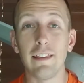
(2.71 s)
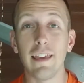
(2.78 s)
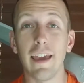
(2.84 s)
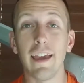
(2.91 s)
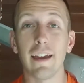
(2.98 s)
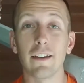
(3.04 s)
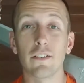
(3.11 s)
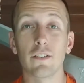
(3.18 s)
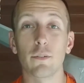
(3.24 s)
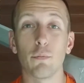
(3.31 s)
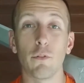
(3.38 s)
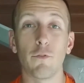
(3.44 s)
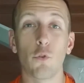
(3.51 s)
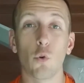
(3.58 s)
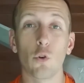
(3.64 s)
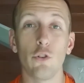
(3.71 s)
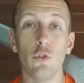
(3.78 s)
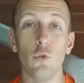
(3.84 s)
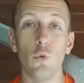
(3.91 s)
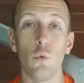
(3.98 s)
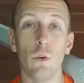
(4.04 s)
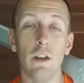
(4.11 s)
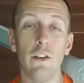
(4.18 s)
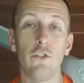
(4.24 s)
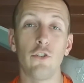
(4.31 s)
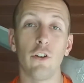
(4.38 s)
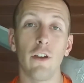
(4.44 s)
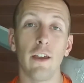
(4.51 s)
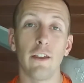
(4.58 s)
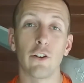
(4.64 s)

gassed before you reach